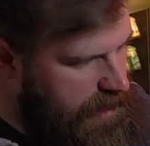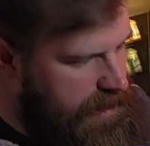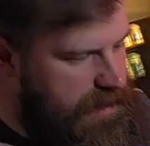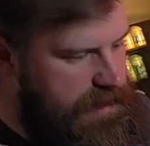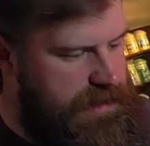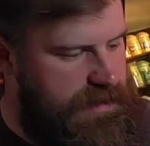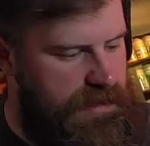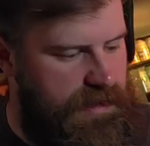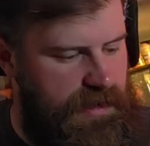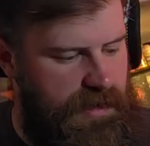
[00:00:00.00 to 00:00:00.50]

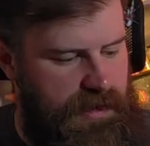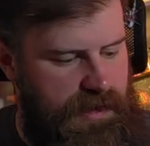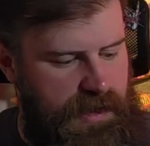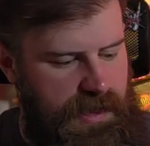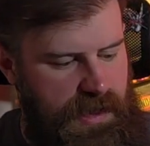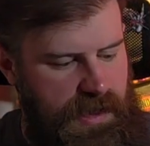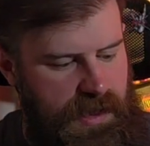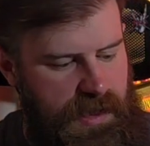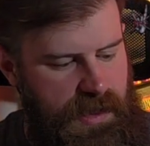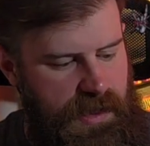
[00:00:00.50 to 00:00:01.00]
is
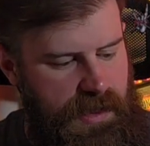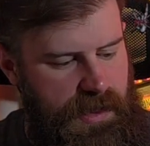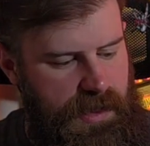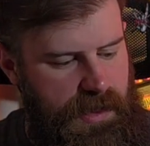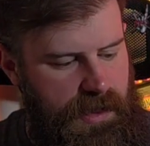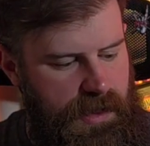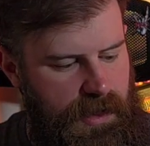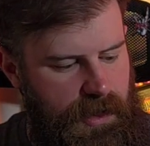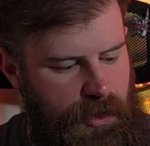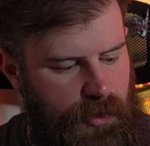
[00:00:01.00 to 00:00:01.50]

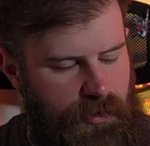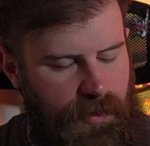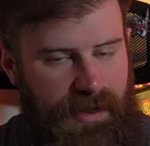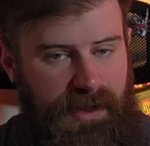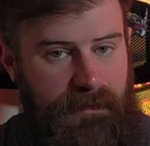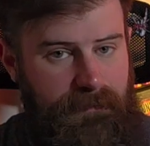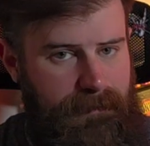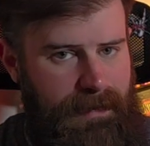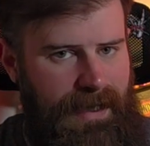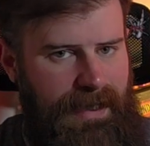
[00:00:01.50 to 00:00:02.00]
the
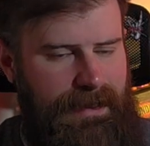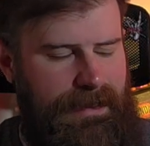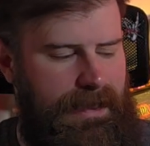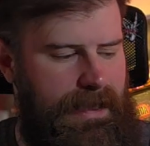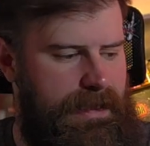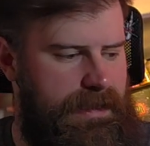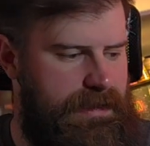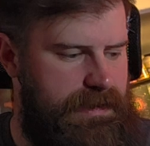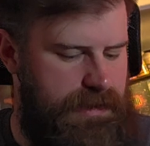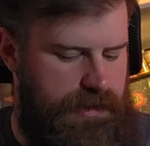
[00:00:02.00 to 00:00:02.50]
Agrellan
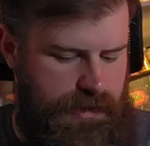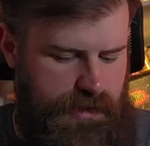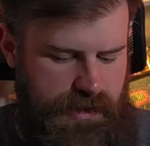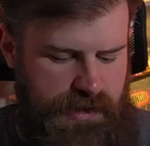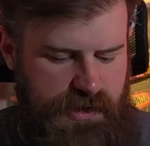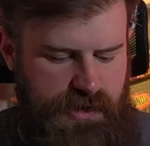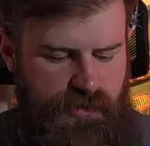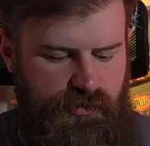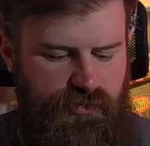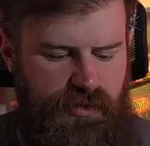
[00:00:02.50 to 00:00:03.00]
Badland. So
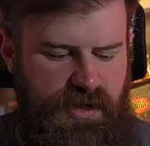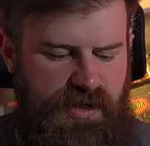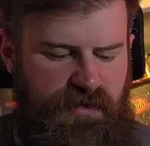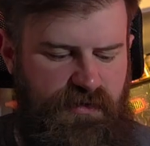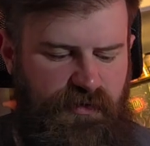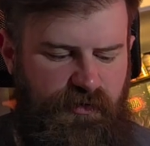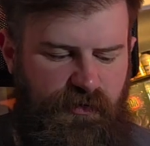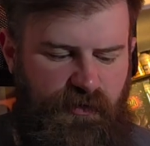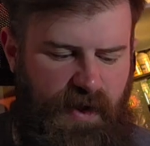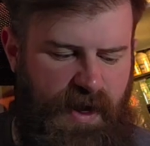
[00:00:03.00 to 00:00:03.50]
this is a really
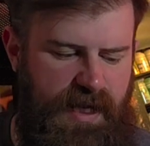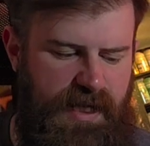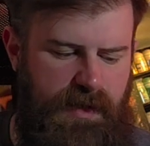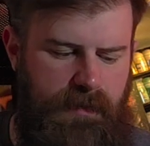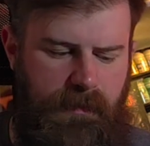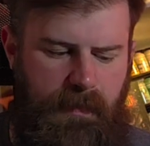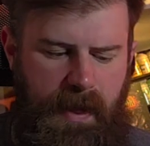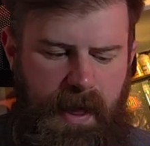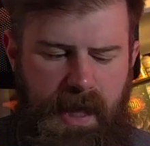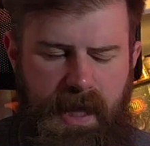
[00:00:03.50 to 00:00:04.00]

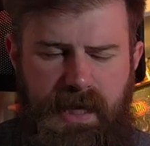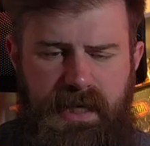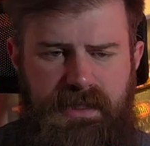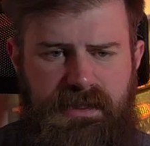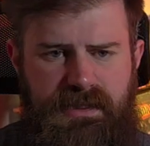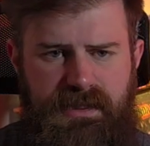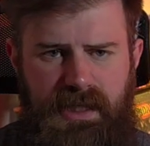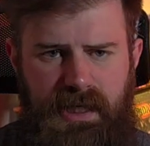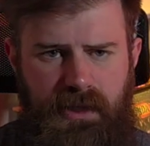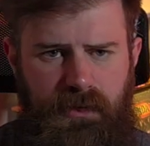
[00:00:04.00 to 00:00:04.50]
fine
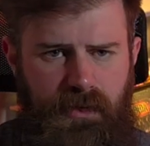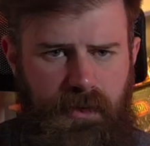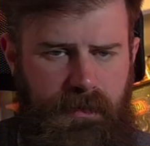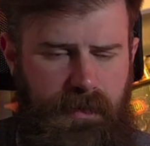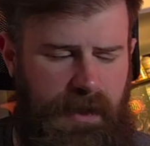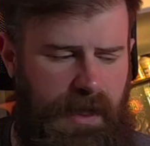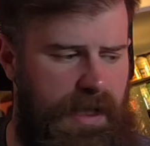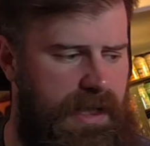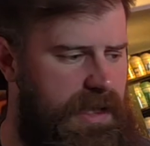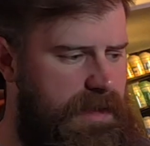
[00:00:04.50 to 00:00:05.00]
paste that you would
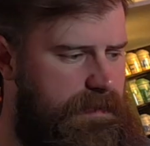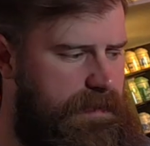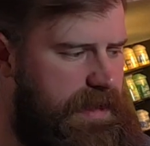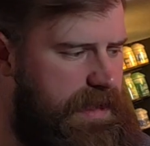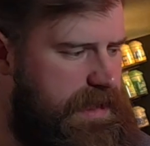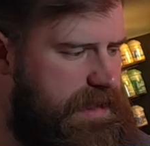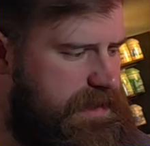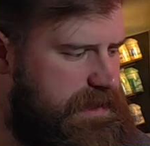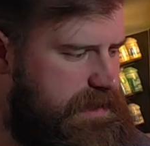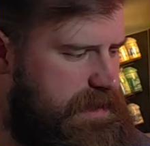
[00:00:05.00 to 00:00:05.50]
apply to the
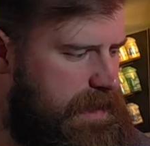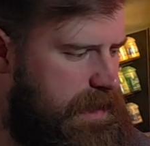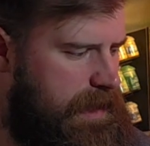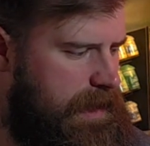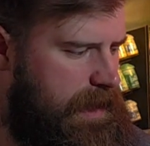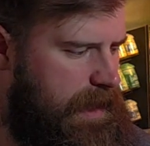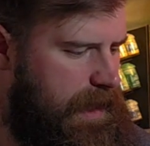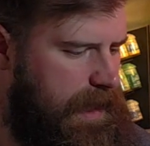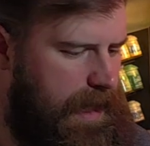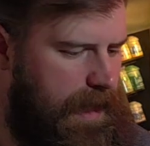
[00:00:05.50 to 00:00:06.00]
base,
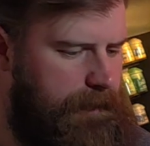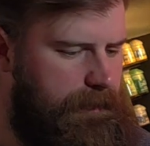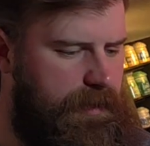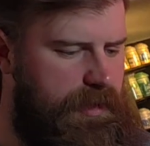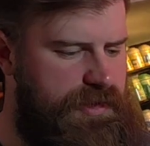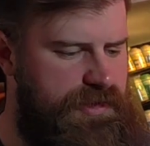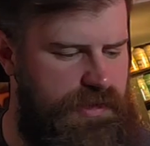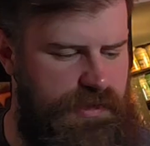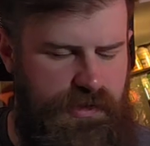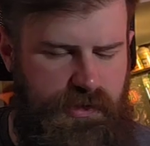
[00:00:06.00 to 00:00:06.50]
but
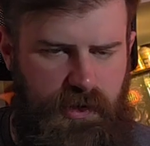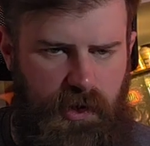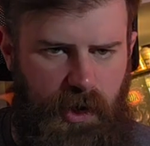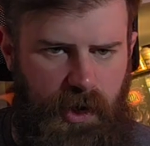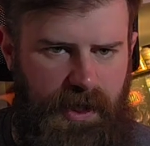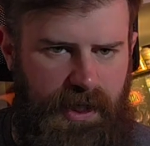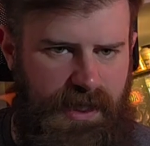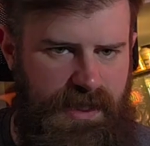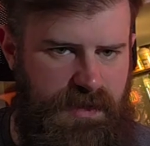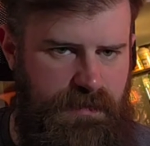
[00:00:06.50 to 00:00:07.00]
it's also
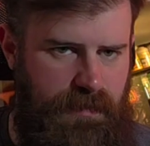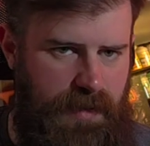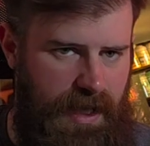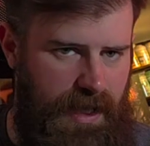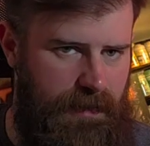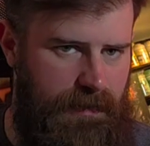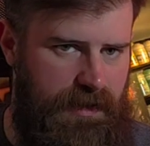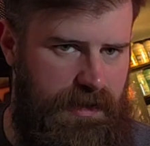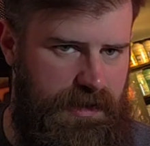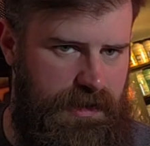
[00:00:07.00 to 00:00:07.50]
got a nice
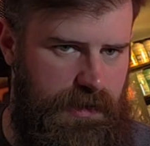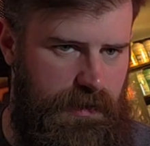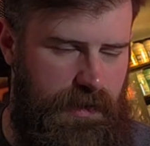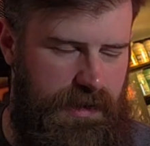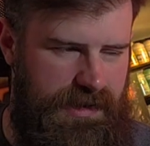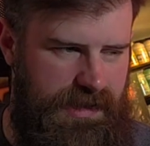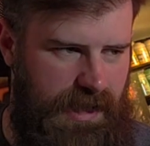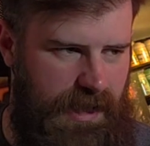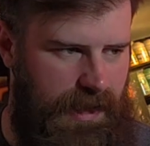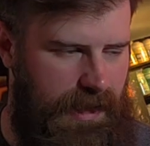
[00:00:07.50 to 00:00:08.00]
pigment to
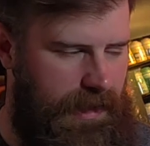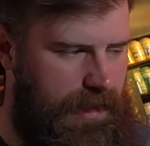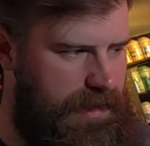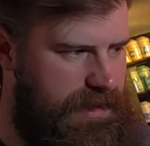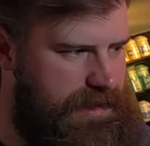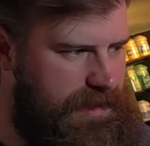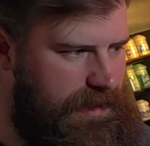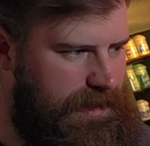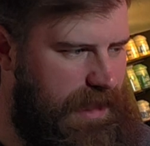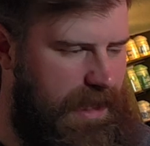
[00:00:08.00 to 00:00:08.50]
it.
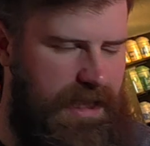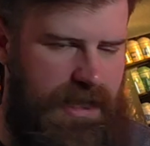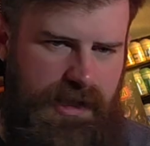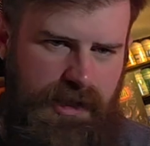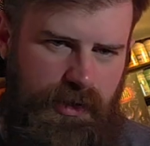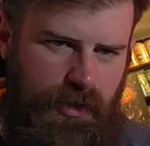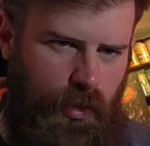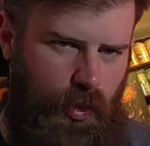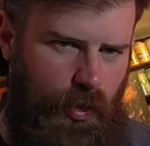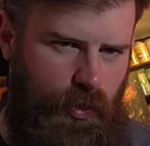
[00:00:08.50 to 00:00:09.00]
It's lighter
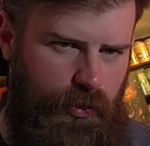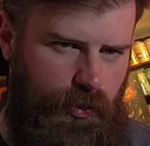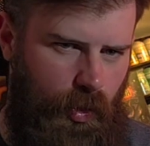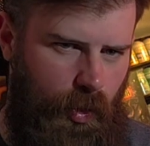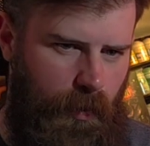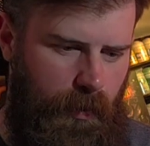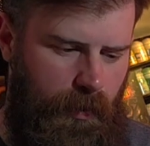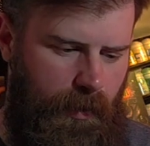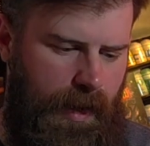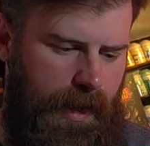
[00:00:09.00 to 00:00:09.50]
than
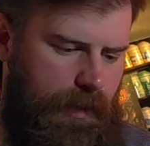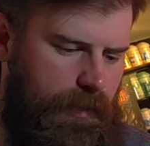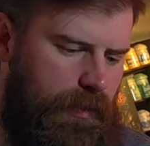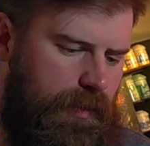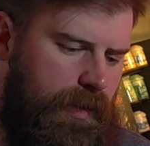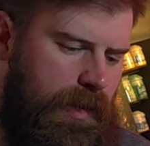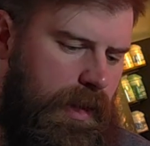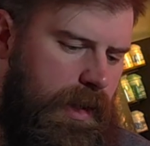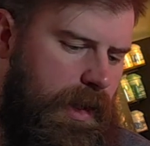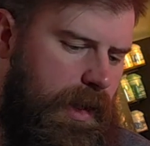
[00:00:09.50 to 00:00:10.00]
Gawthor
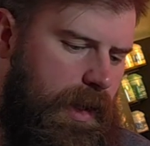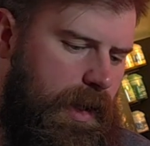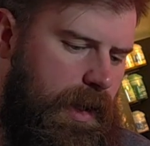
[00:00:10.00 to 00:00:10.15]
Brown,